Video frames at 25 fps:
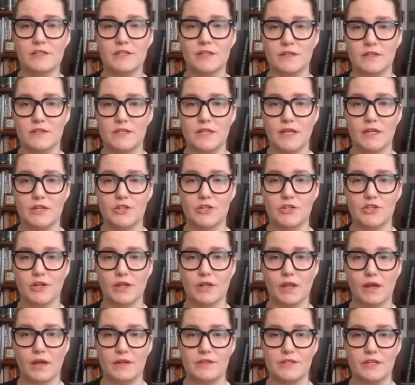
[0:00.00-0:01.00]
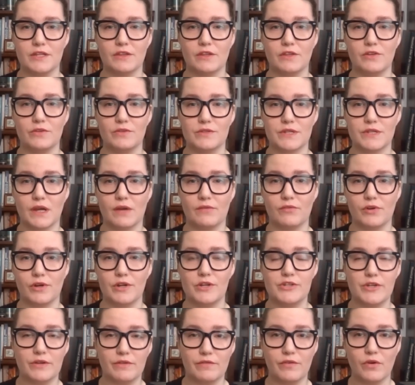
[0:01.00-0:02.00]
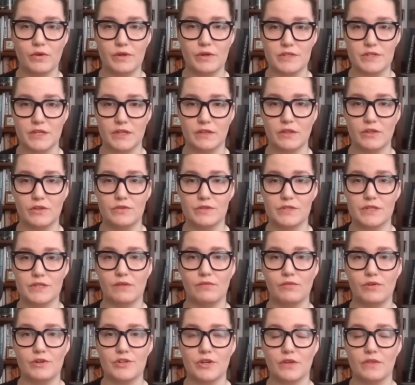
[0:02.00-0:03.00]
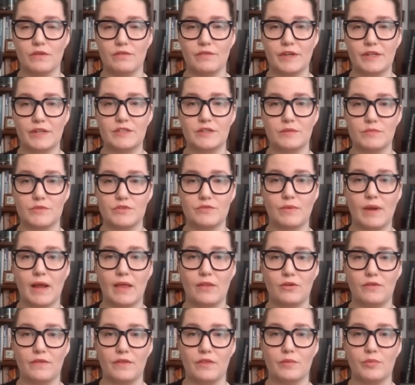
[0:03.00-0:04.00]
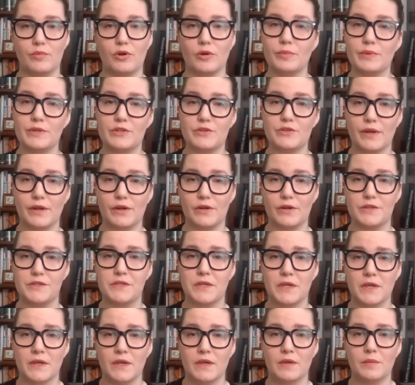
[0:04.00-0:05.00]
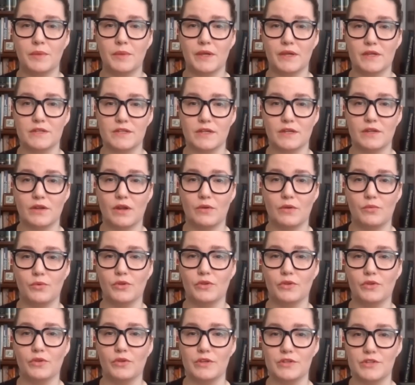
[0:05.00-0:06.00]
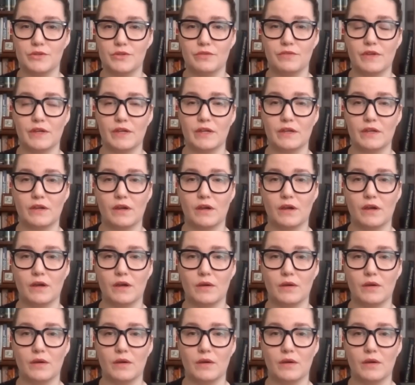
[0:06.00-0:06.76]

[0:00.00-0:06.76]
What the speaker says: sensationalizing the news coverage and focusing the news coverage on the victims rather than the perpetrators, because I really do think,